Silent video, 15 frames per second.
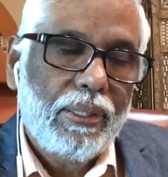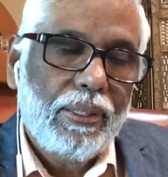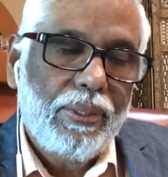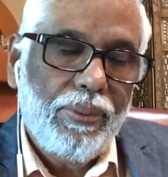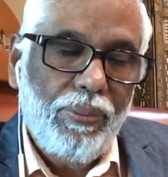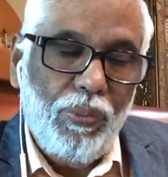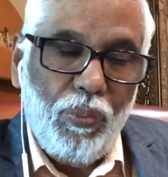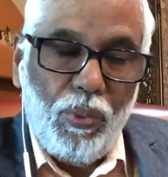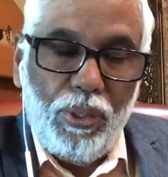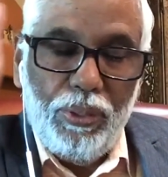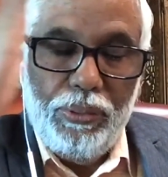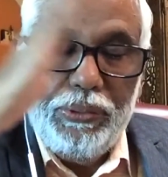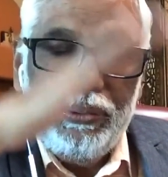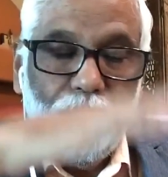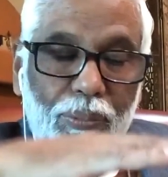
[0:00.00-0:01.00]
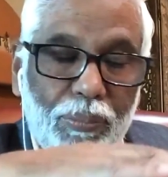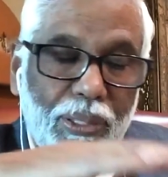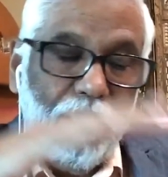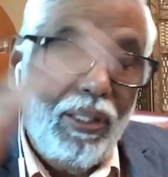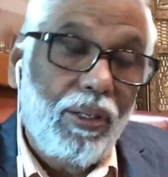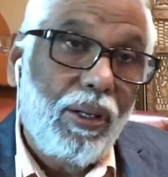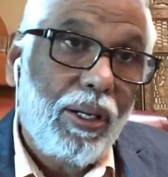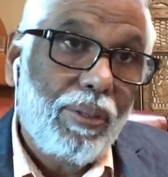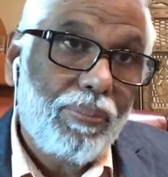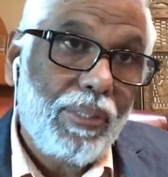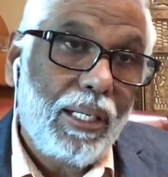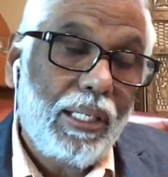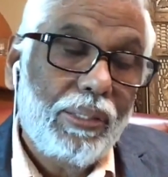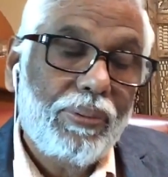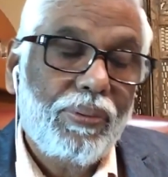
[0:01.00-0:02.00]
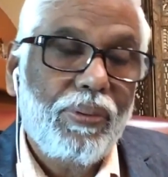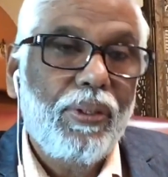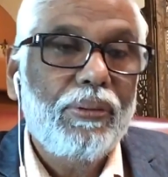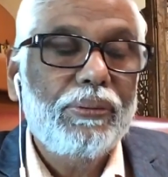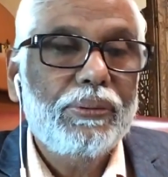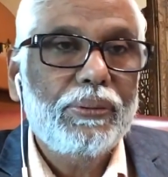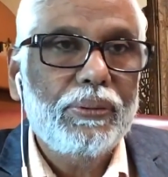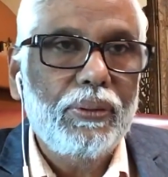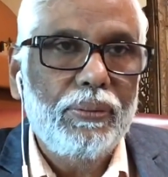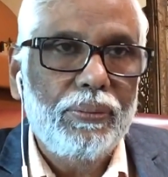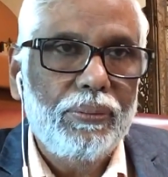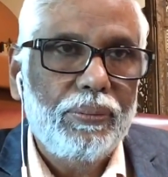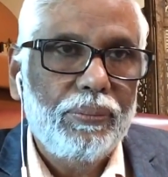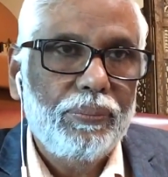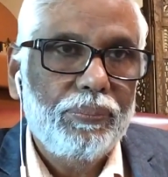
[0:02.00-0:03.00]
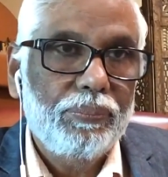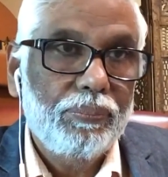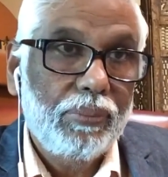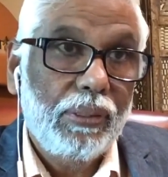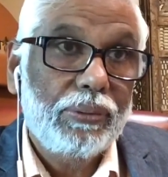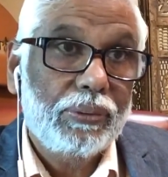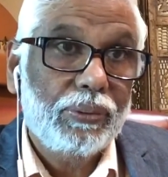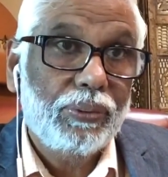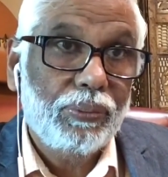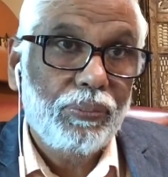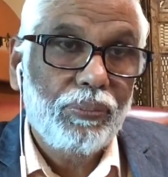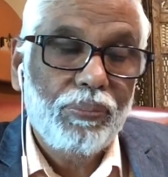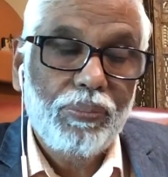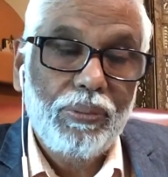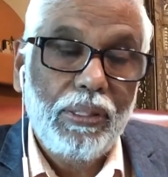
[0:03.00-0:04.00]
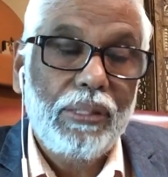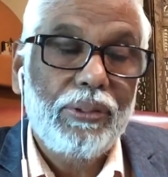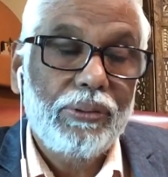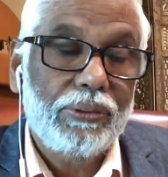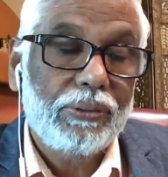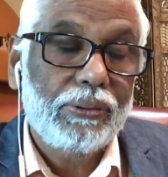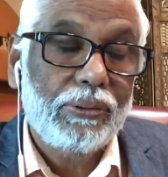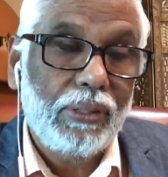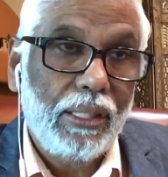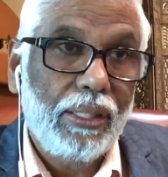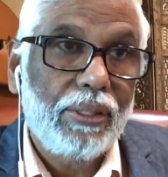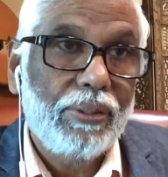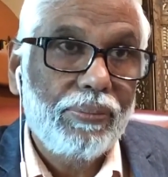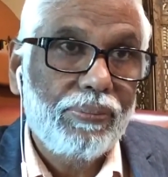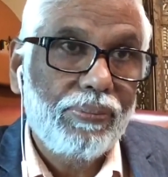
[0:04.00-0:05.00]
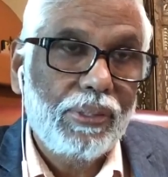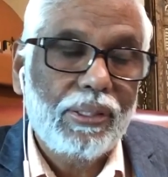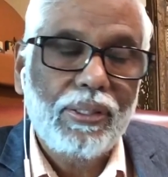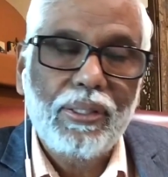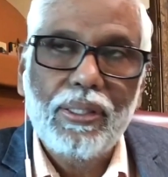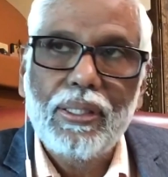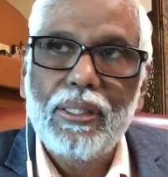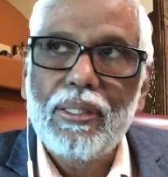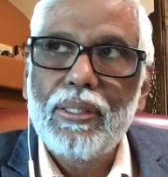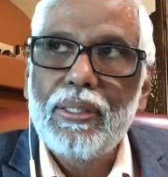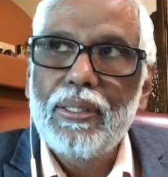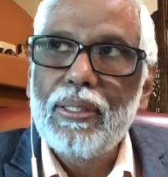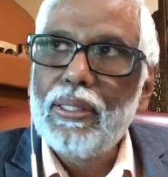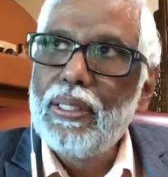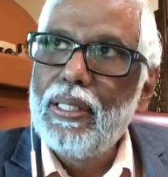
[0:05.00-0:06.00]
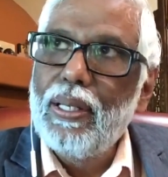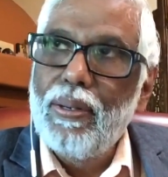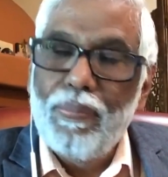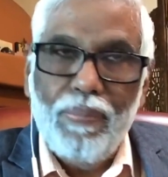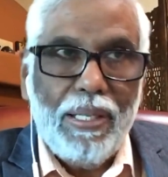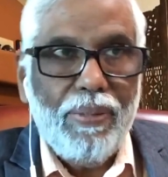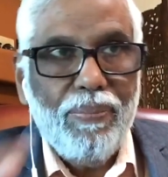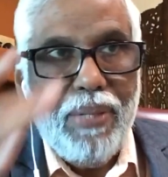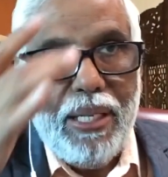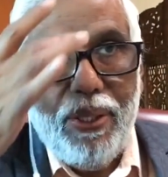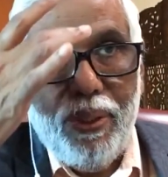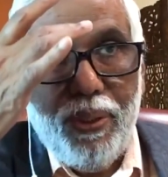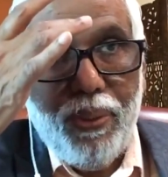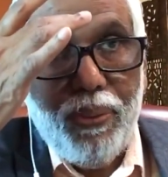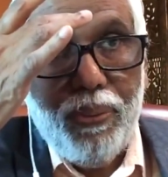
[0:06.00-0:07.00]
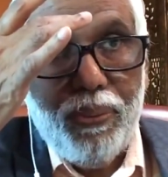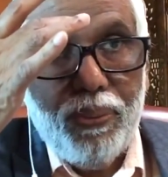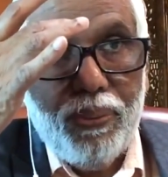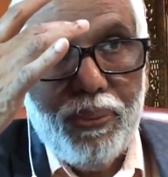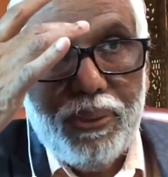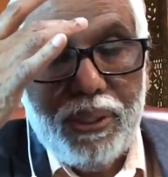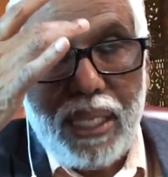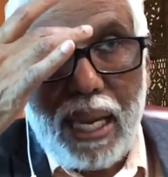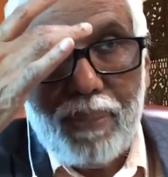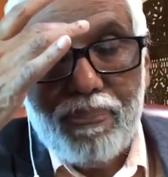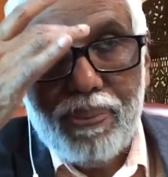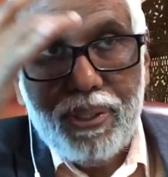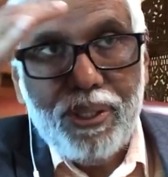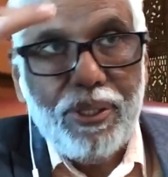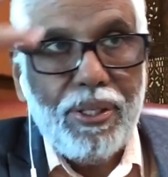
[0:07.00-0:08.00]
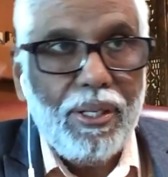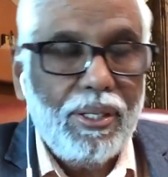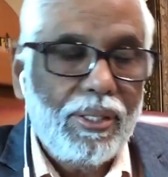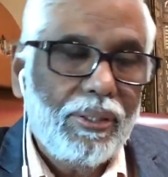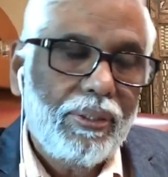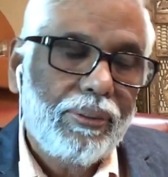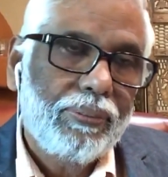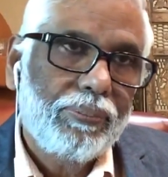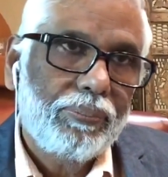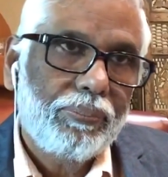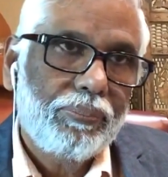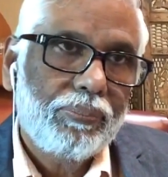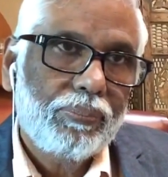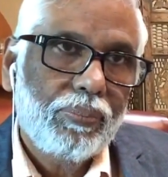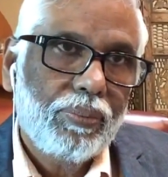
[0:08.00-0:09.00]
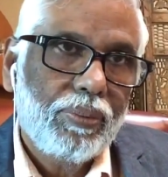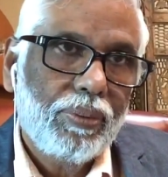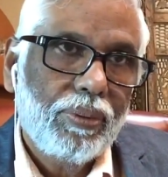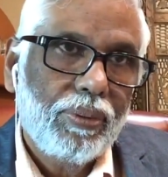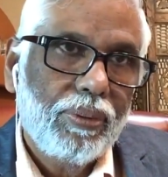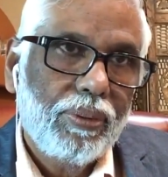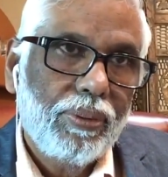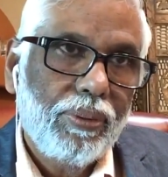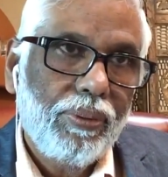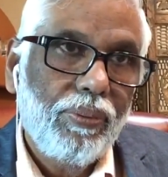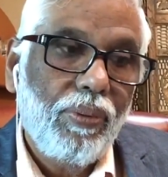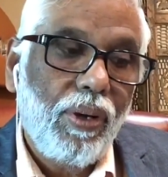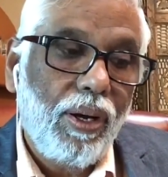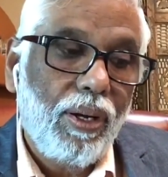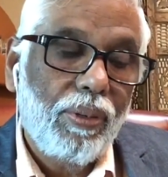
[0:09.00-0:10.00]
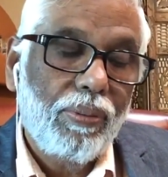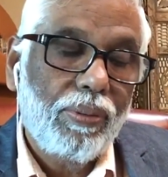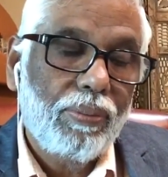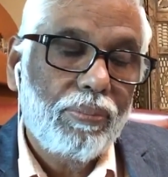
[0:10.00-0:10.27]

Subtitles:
you are disturbing a lot of electrons. That's true. That is scientific. But when you tap here, you are